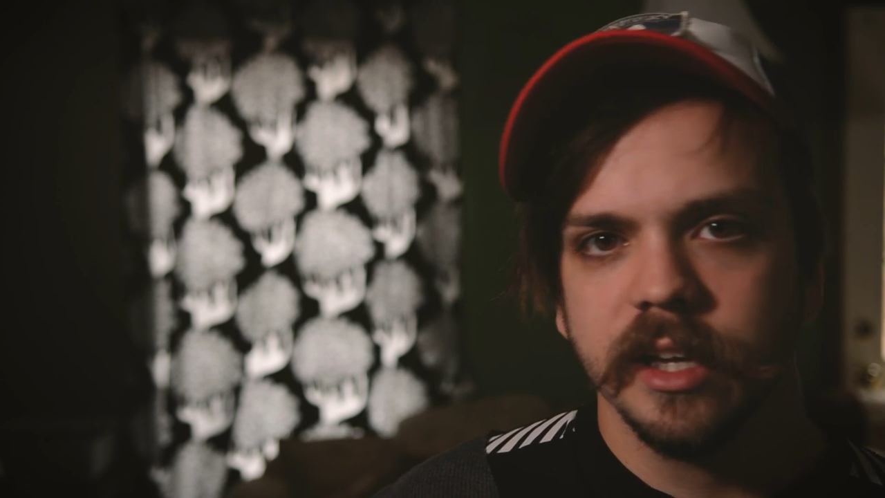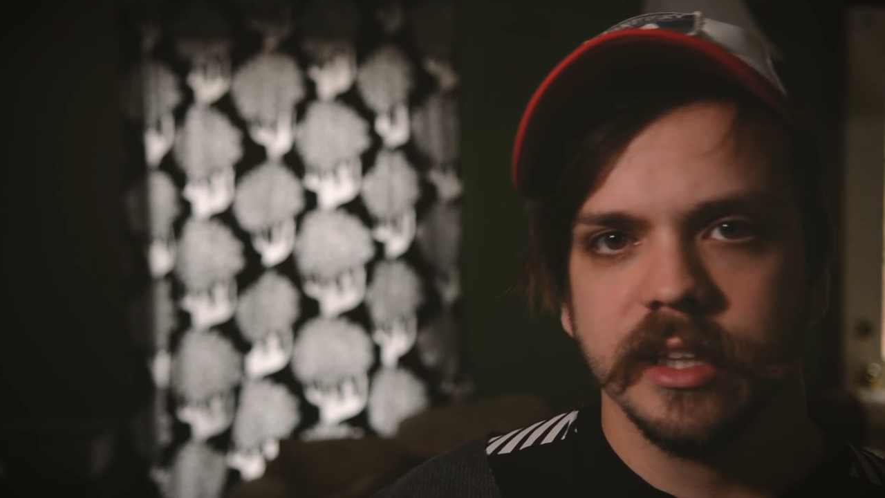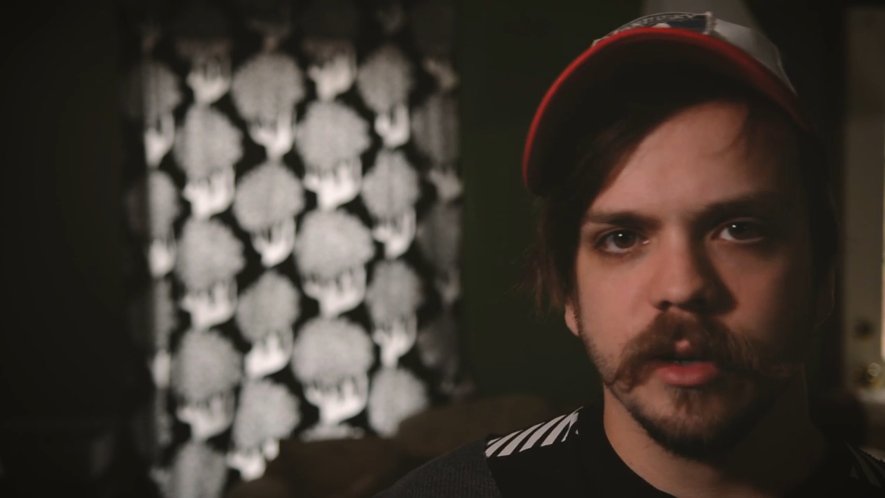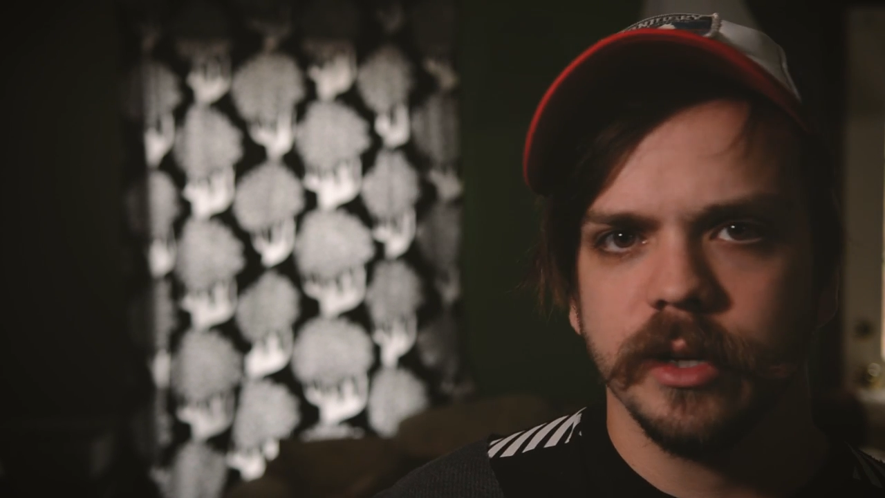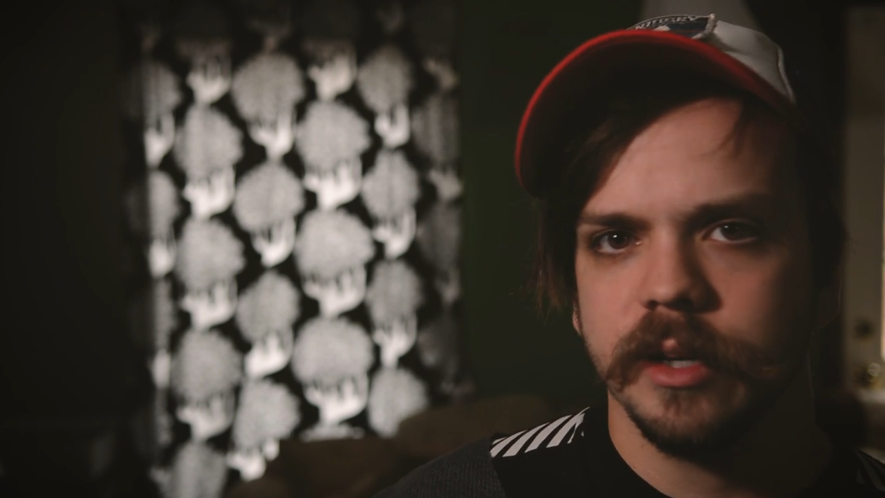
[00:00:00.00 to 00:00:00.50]

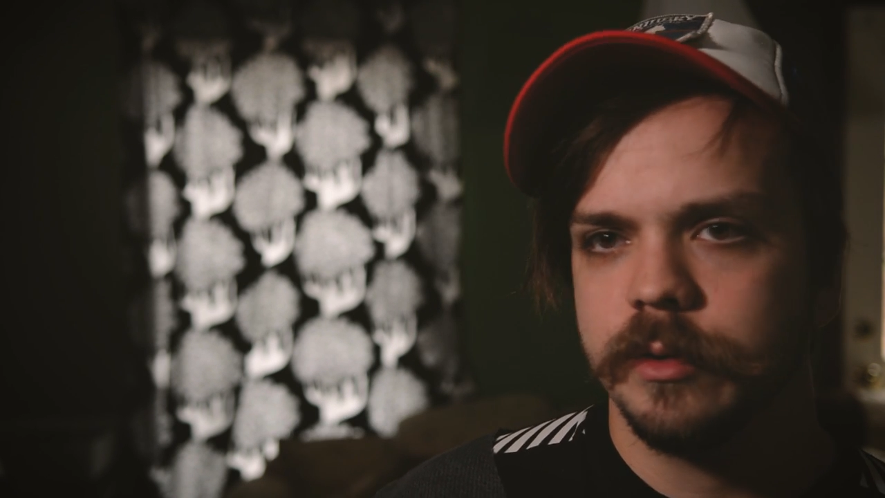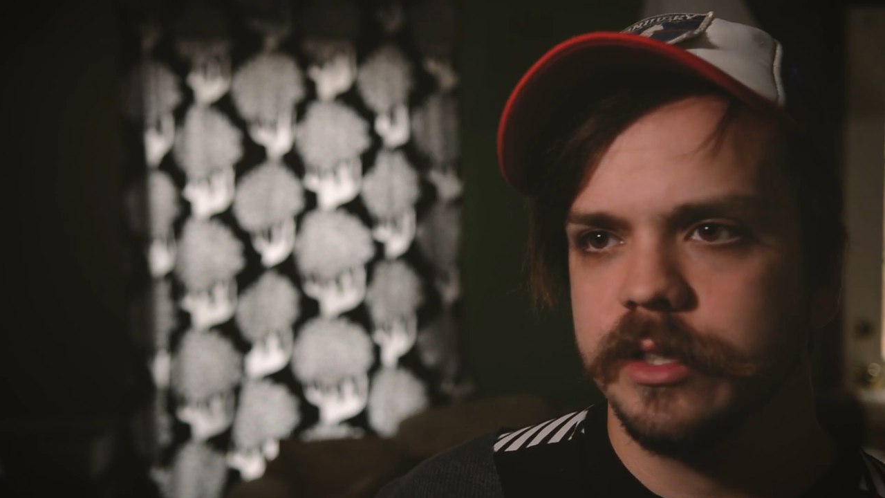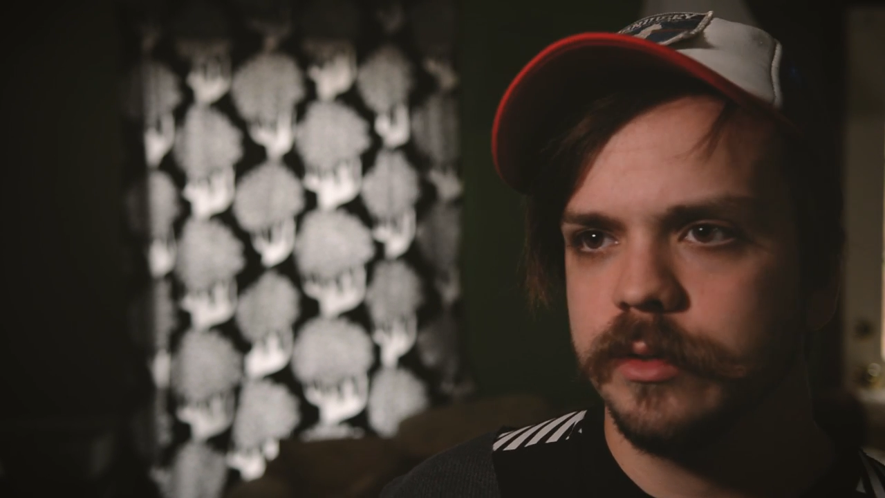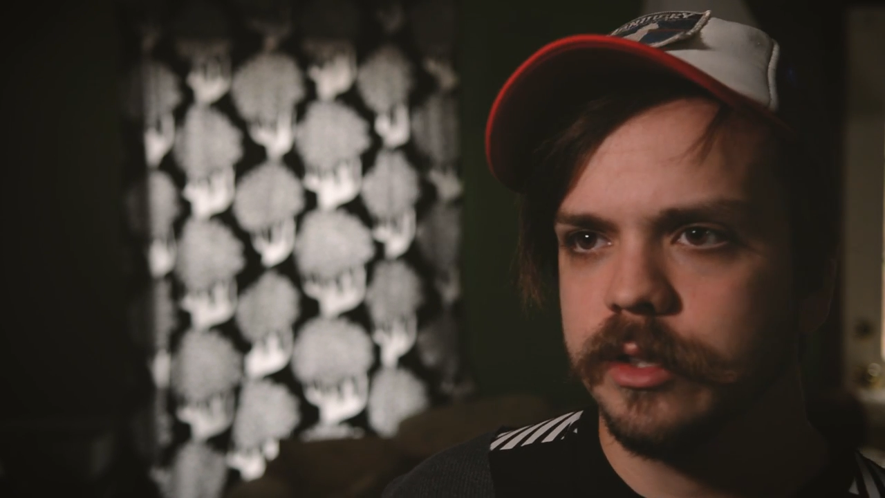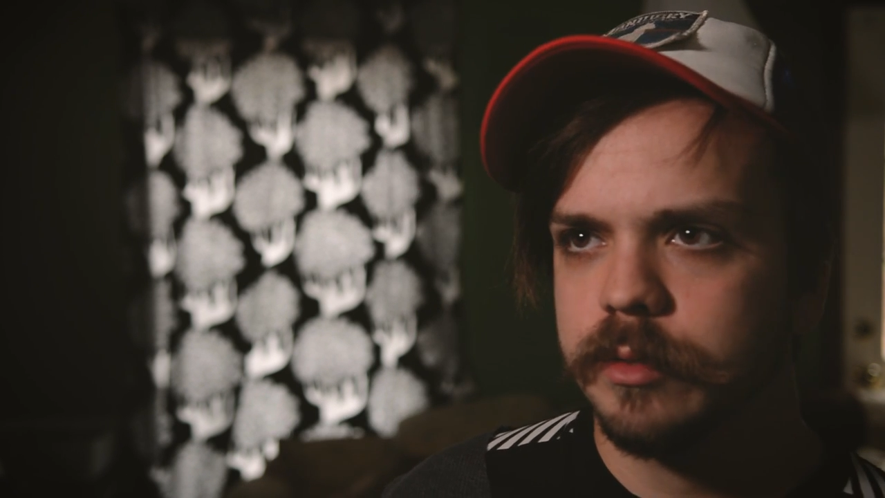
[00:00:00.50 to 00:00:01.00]
That way when
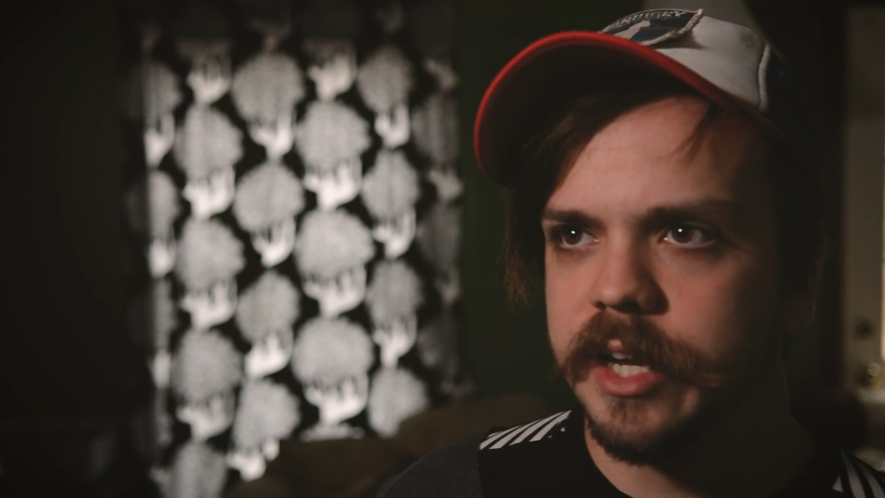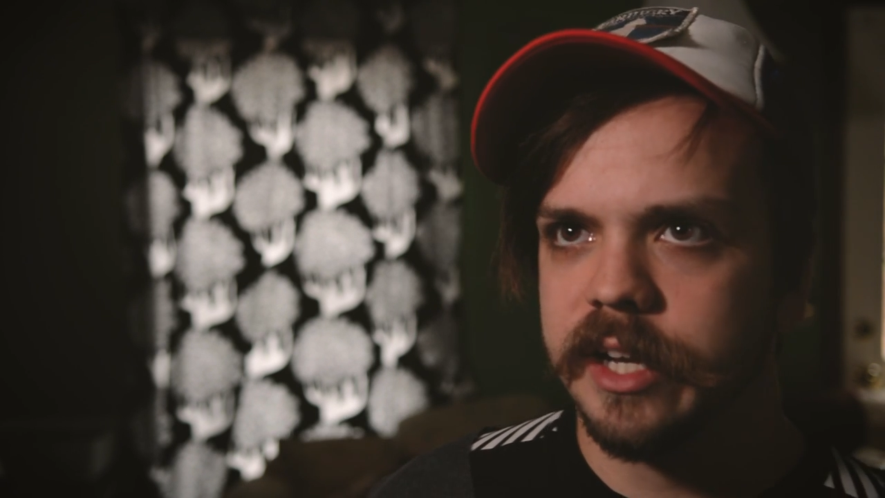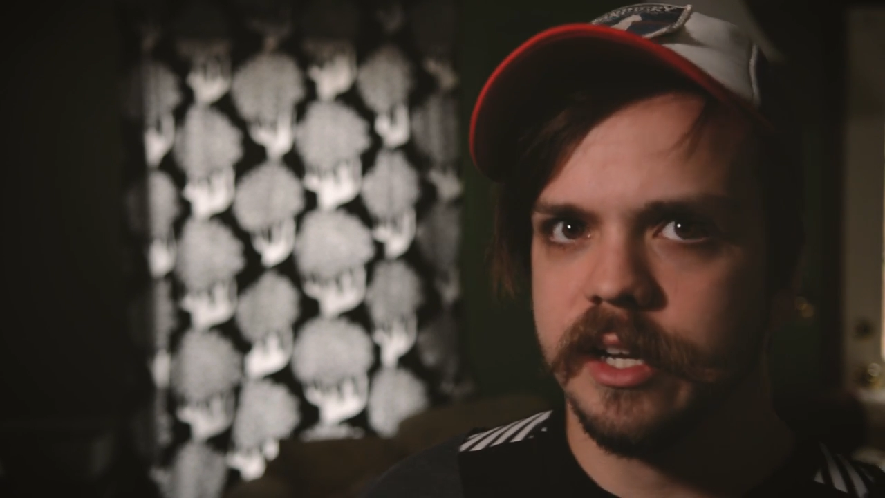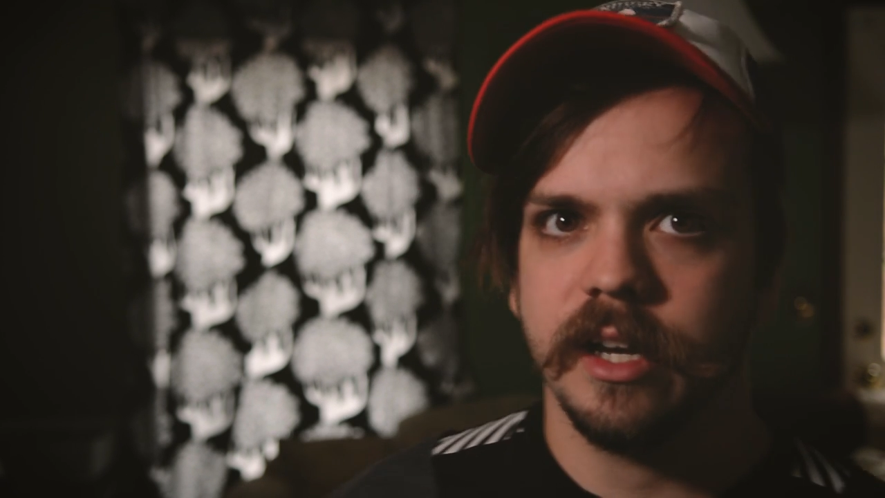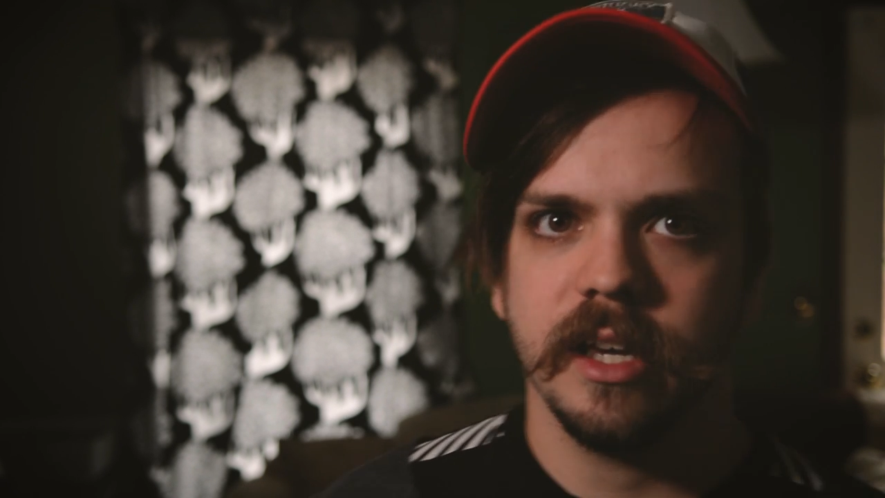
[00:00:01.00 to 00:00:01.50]
you look
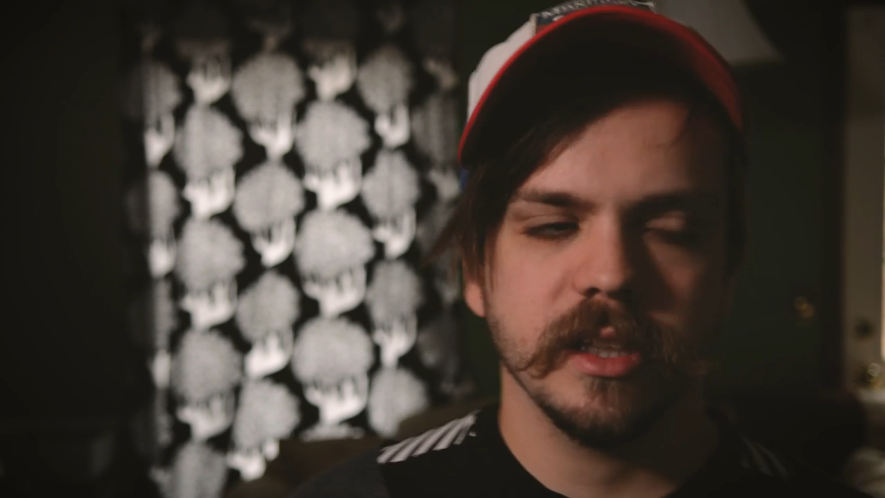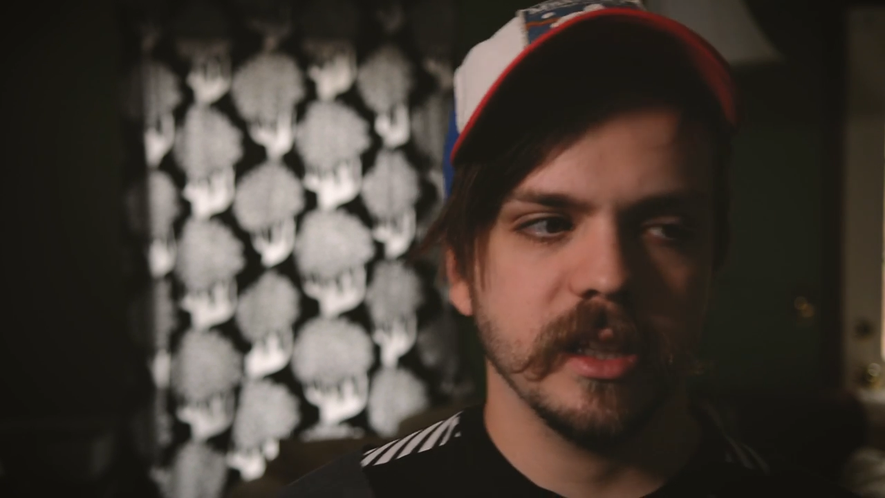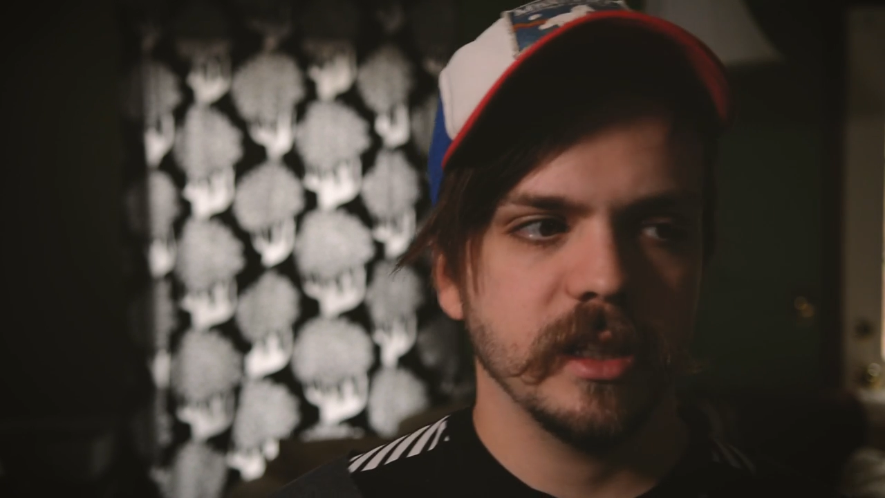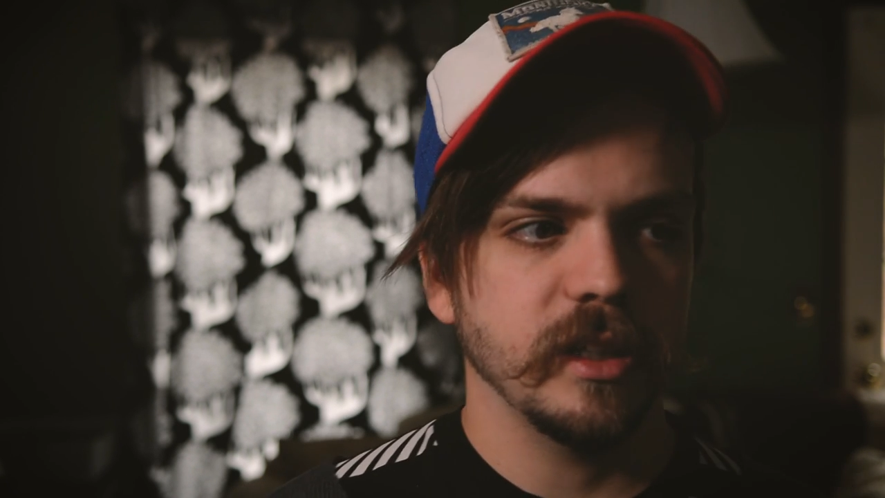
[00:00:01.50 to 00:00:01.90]
back on it,